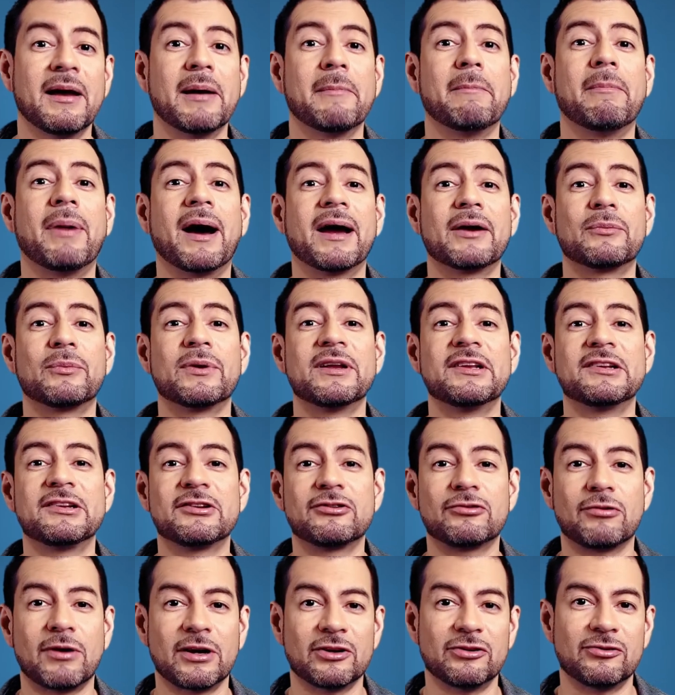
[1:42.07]
by
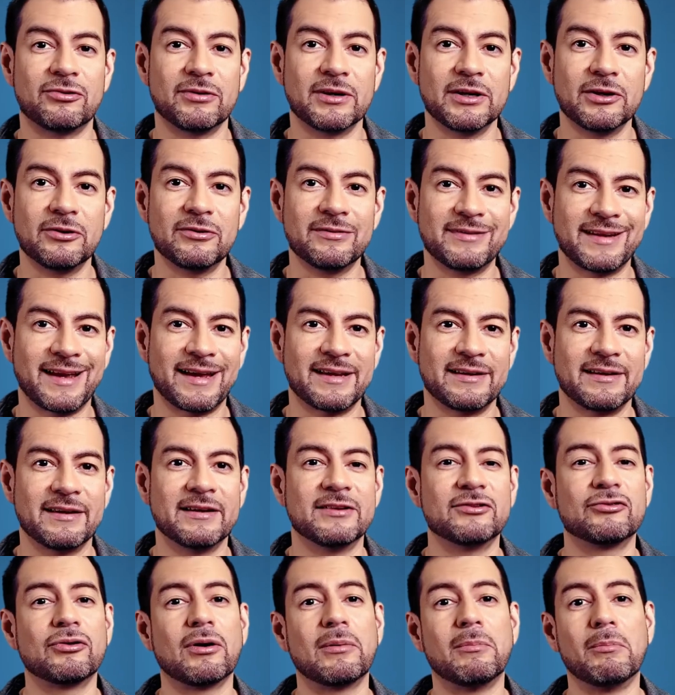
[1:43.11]
restructuring your debt
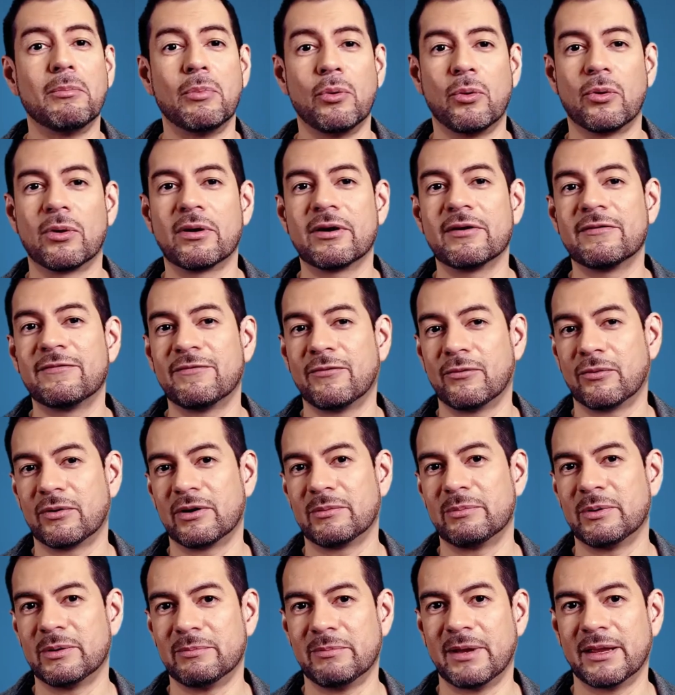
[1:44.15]
into a more
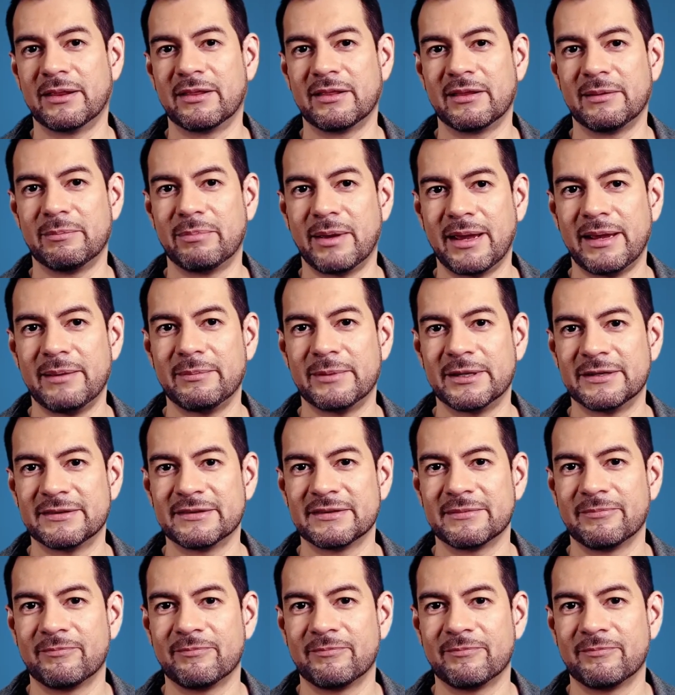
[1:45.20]
affordable monthly payment.